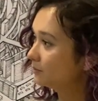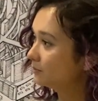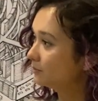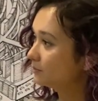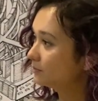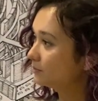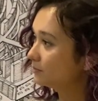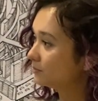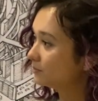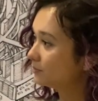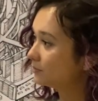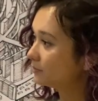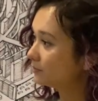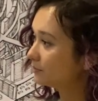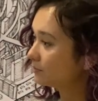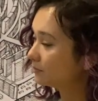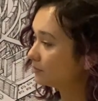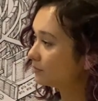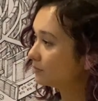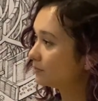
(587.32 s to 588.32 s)

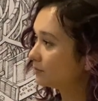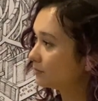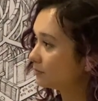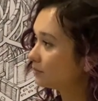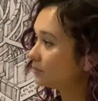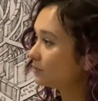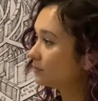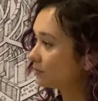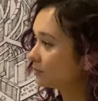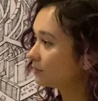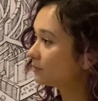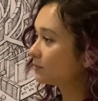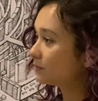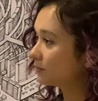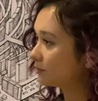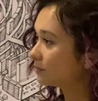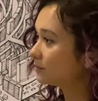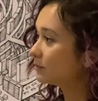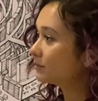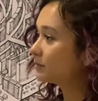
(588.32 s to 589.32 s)

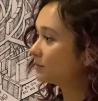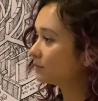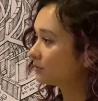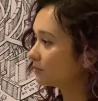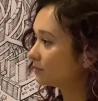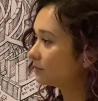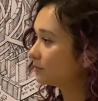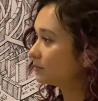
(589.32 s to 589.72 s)
(not speaking)